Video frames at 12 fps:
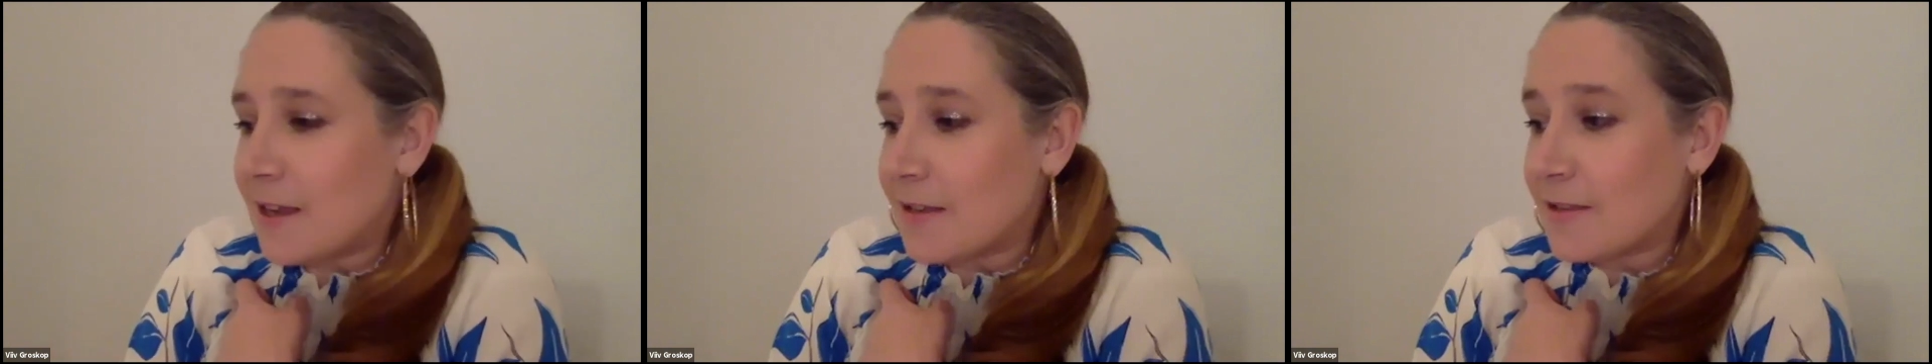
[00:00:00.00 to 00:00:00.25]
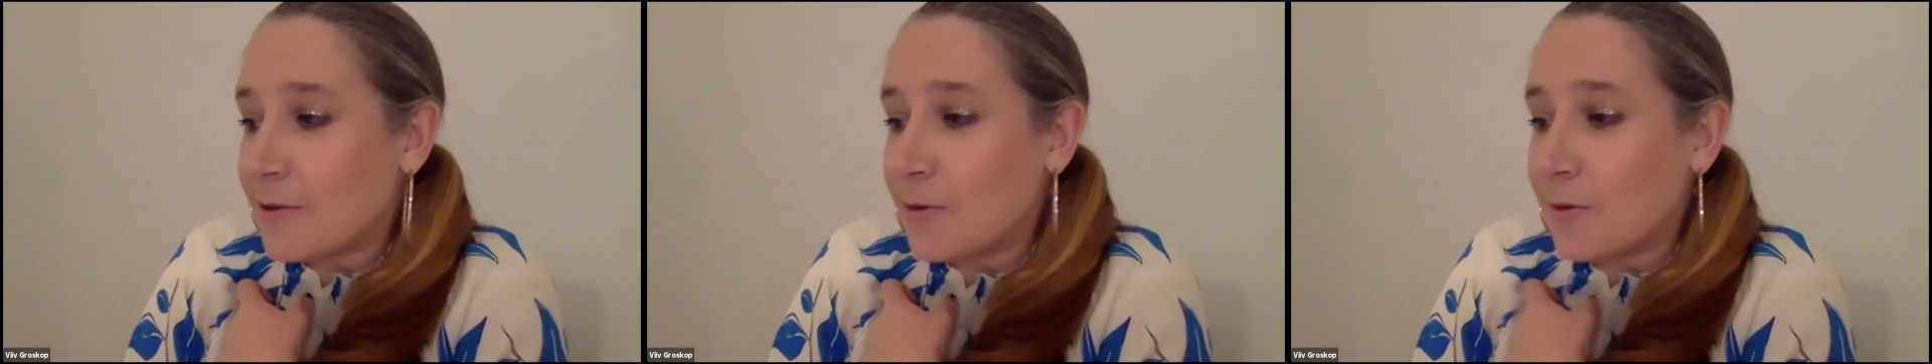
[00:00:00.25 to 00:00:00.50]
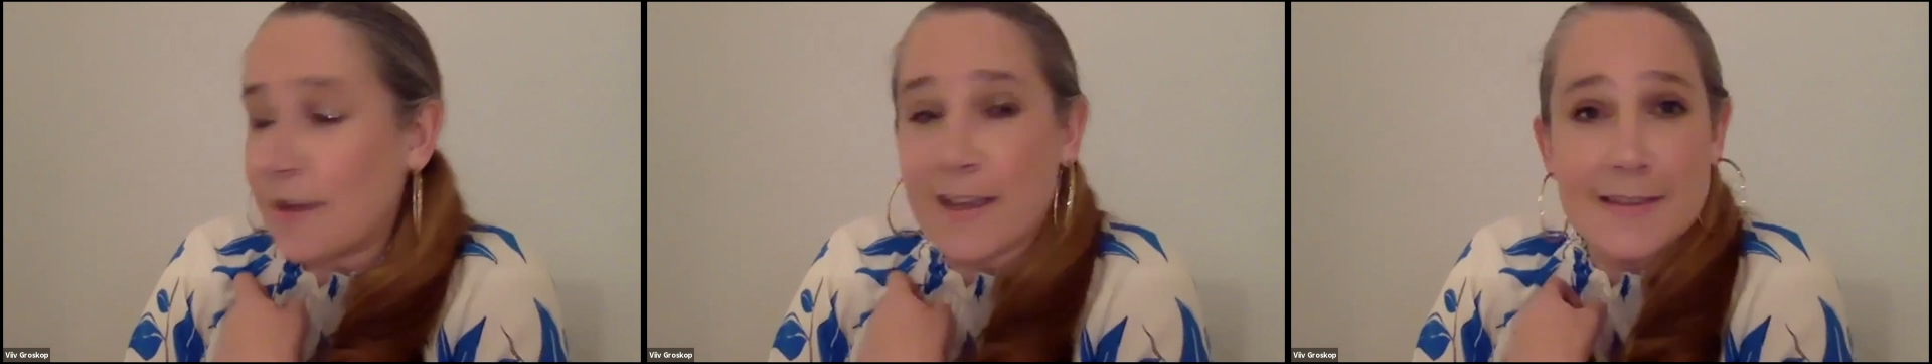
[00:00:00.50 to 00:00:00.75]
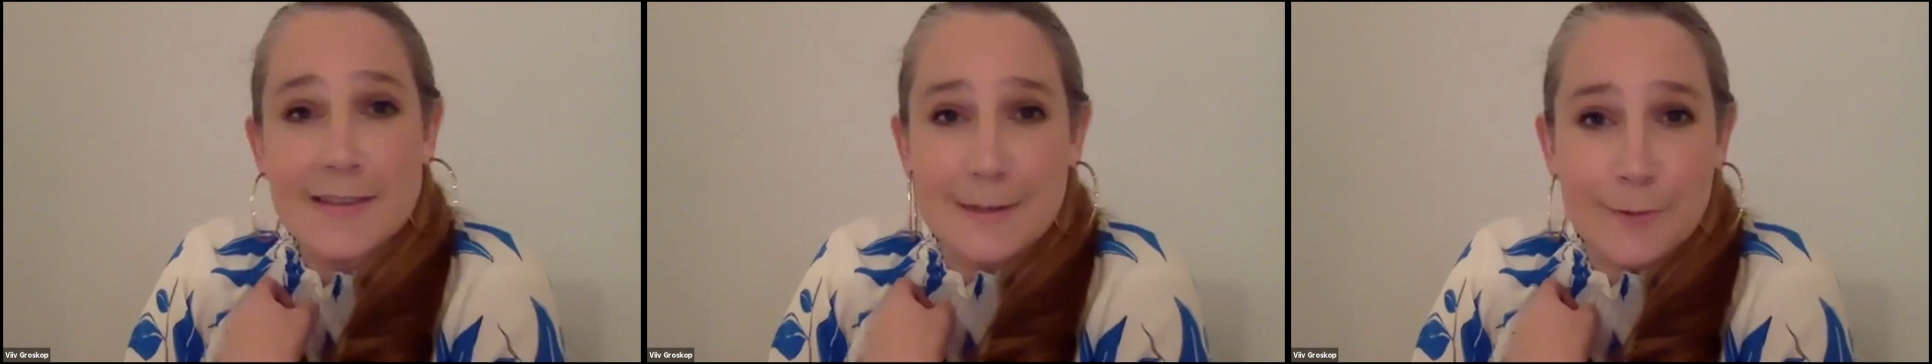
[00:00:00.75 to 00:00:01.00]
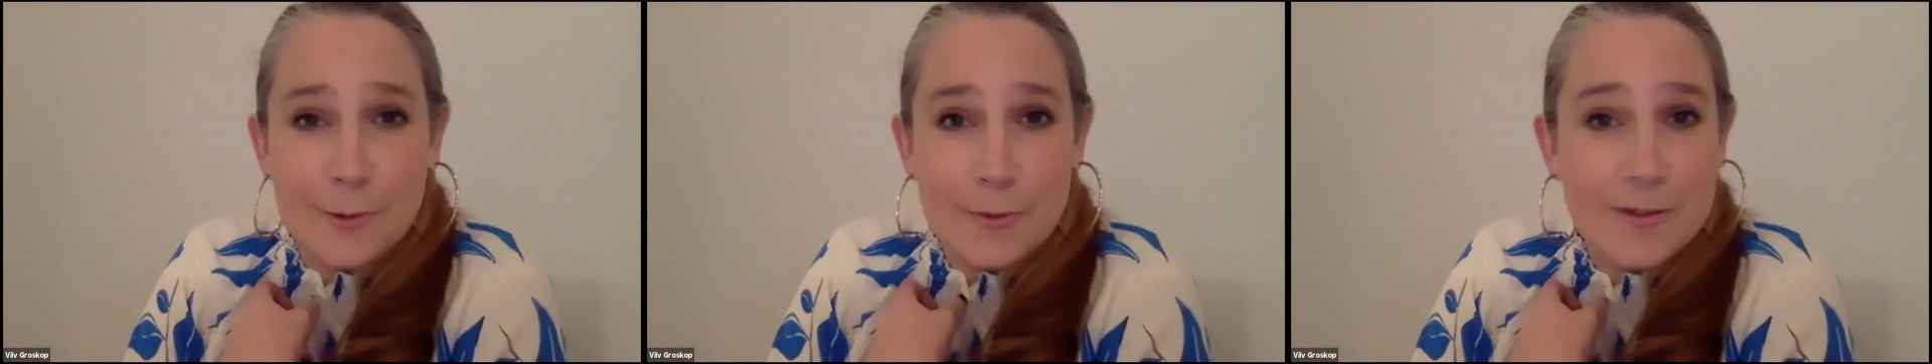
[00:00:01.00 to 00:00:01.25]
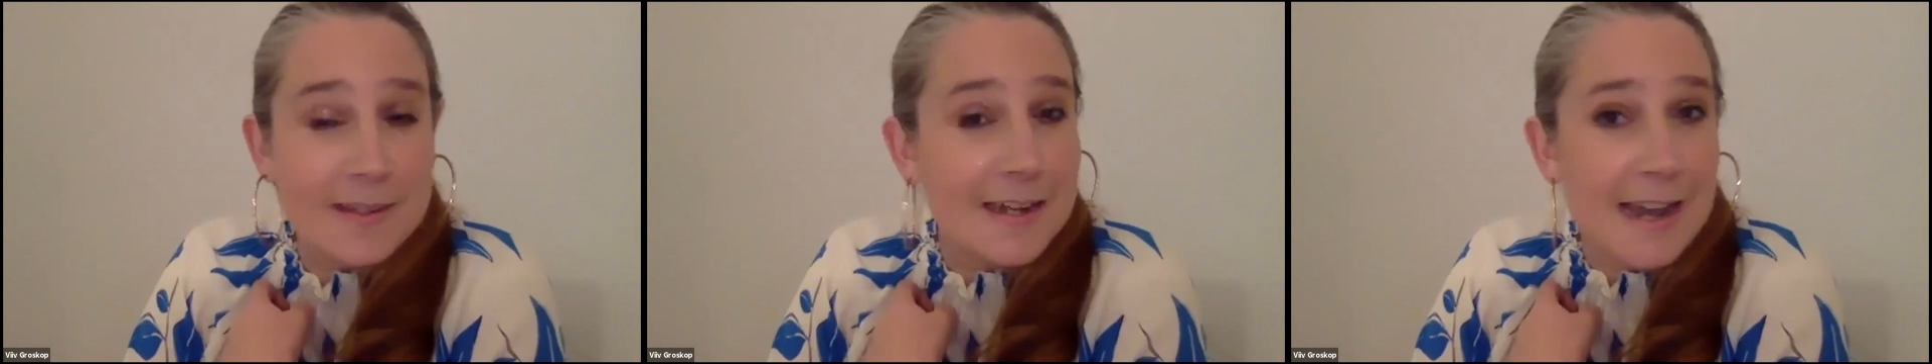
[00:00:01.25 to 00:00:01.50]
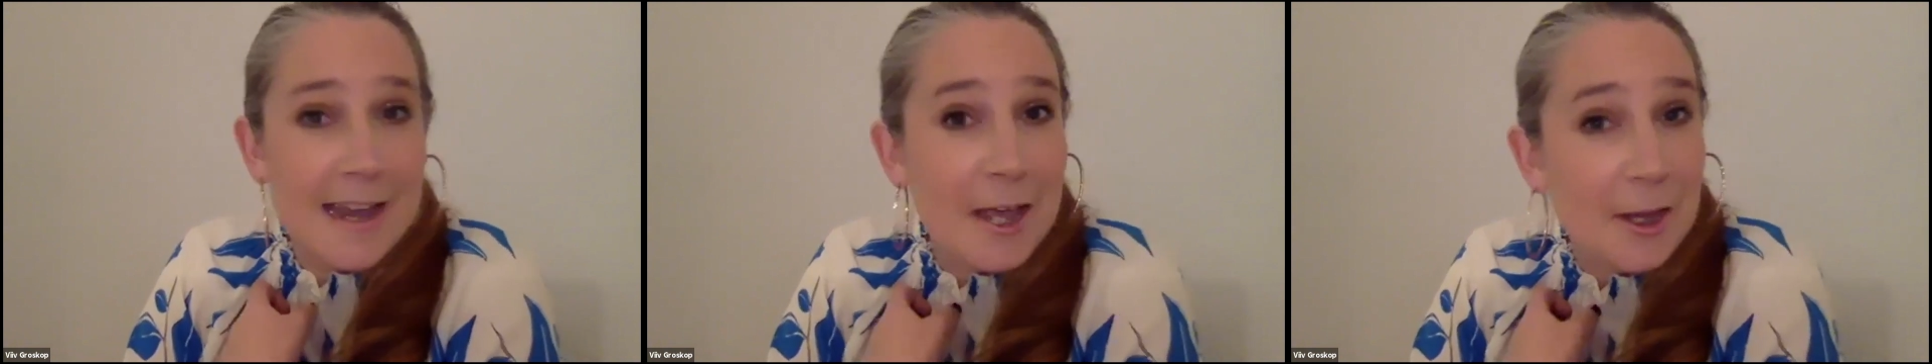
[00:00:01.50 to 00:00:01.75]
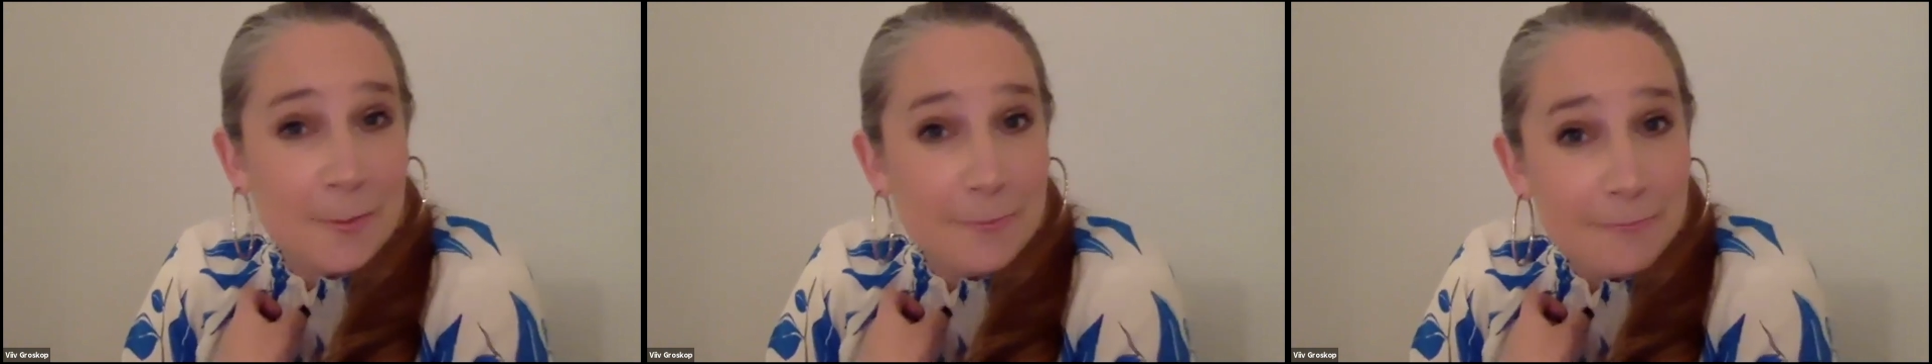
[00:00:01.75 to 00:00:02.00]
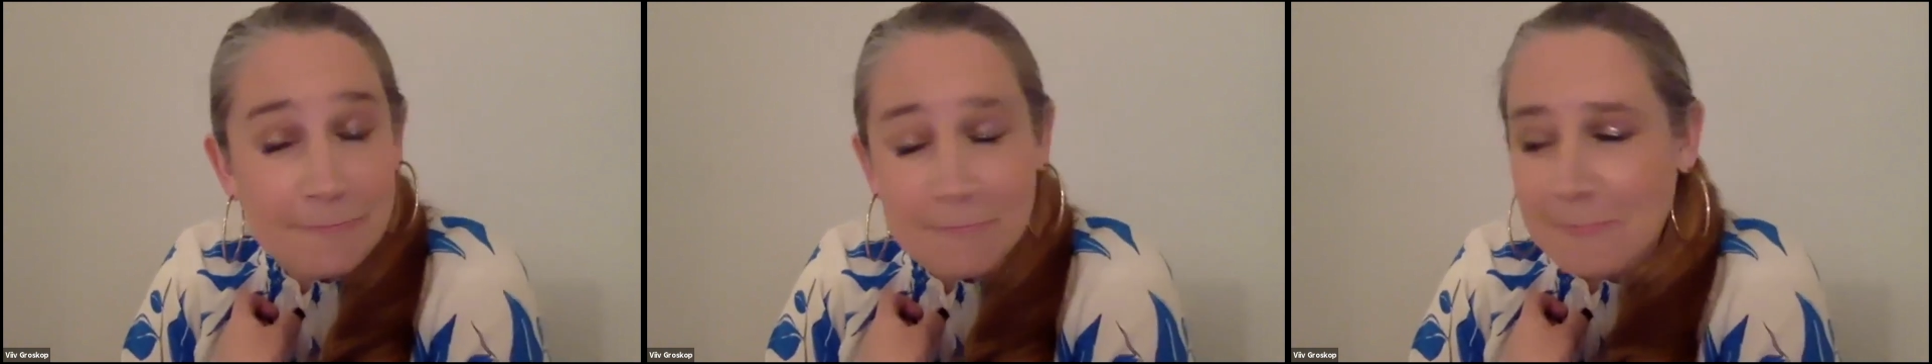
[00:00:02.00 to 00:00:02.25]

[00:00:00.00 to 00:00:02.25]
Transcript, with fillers: It's not like it's difficult to stay at home.